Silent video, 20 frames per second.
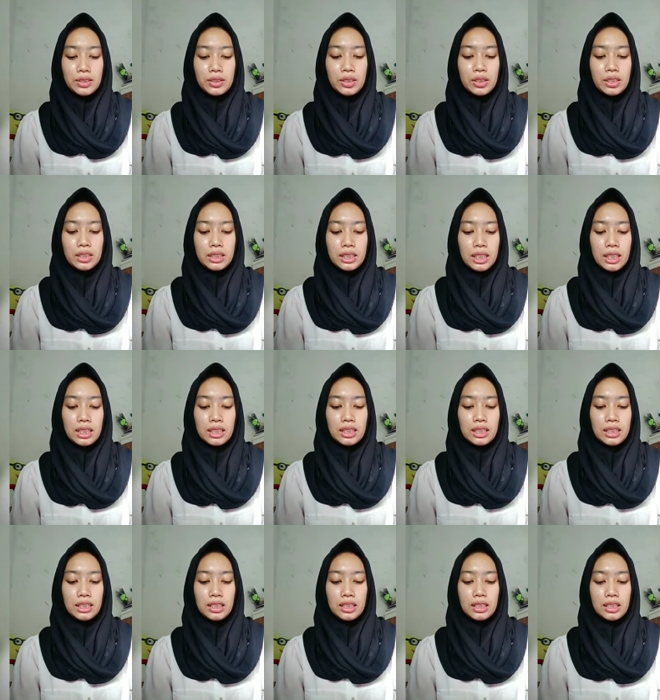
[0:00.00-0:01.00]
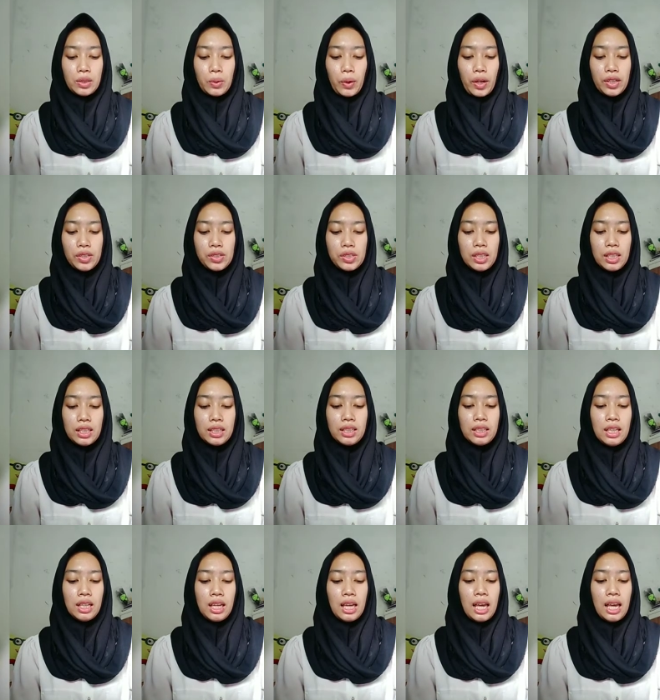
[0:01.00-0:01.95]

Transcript: 13 question